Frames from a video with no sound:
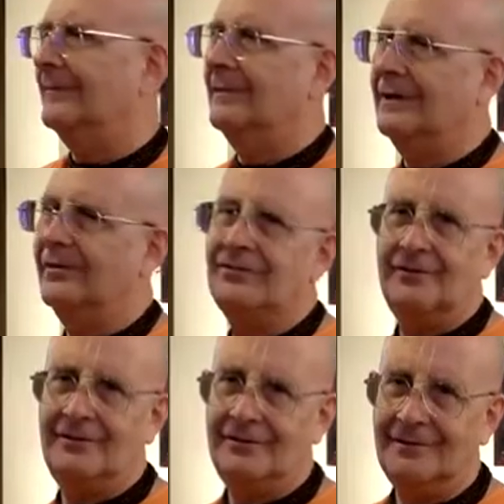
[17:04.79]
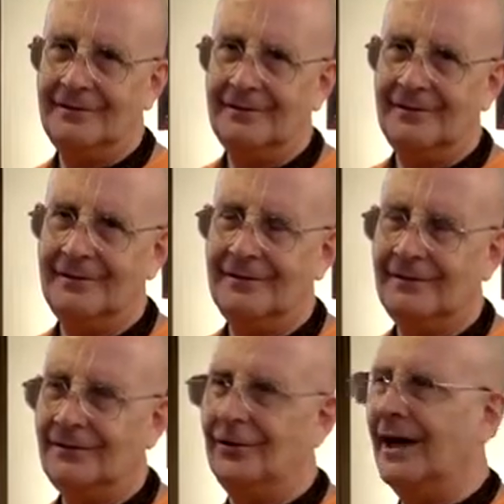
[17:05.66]
listen,
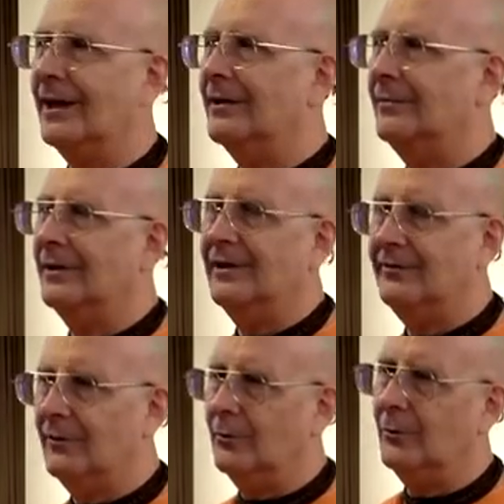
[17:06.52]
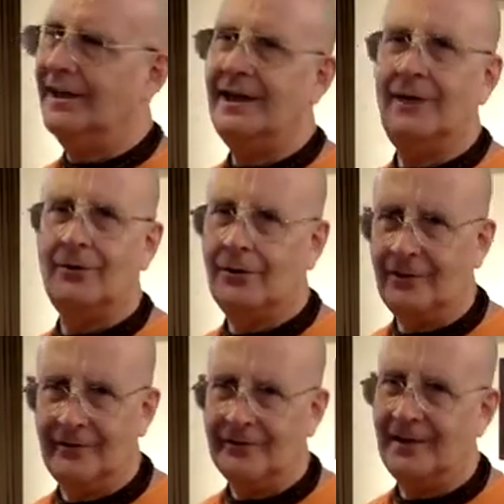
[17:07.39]
you're not going to believe what we hear
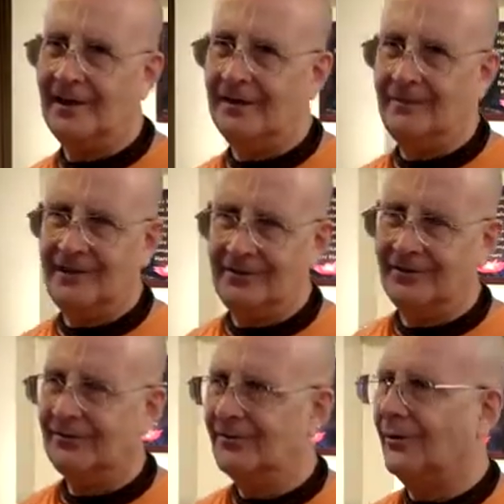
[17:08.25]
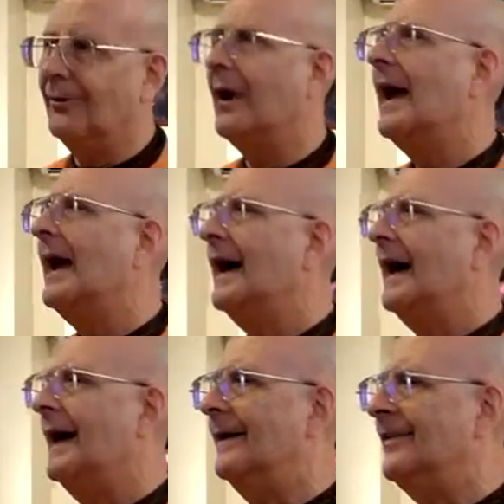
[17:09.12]
all the time here. So
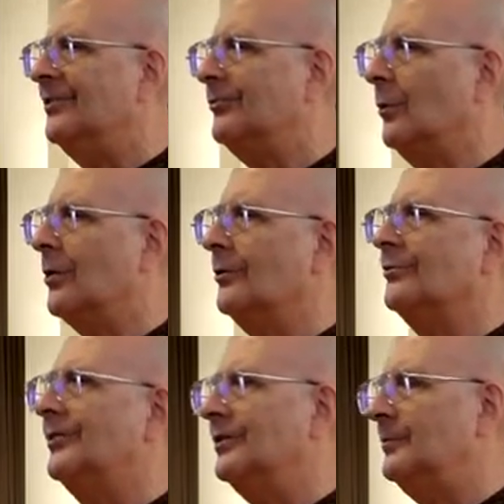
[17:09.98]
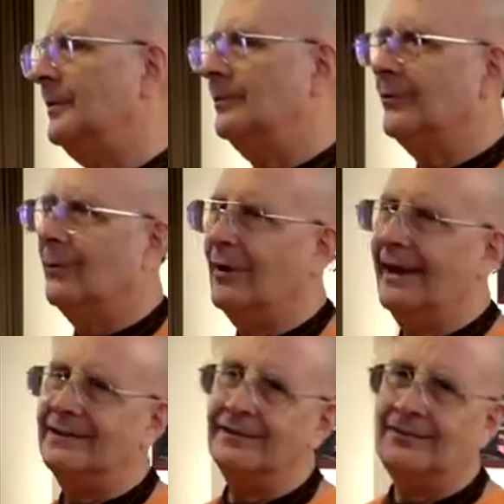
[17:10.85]
this is one of those things people don't
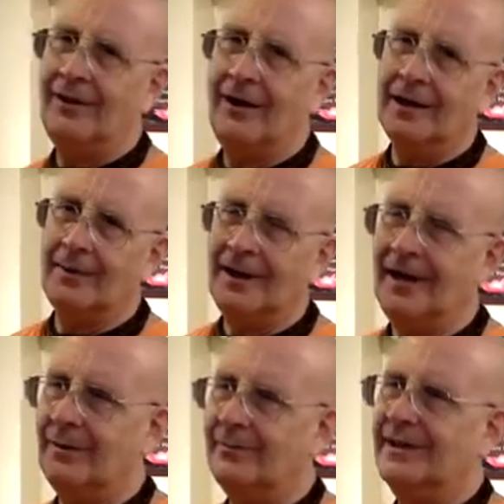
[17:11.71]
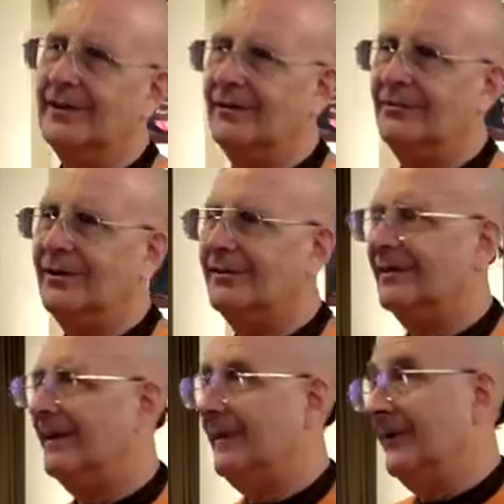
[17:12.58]
like to talk about, because
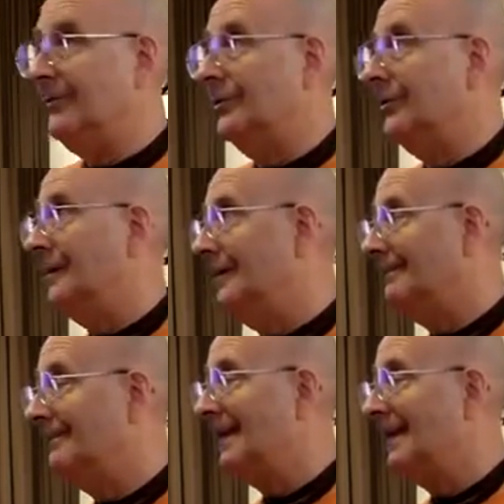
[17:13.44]
if you're in an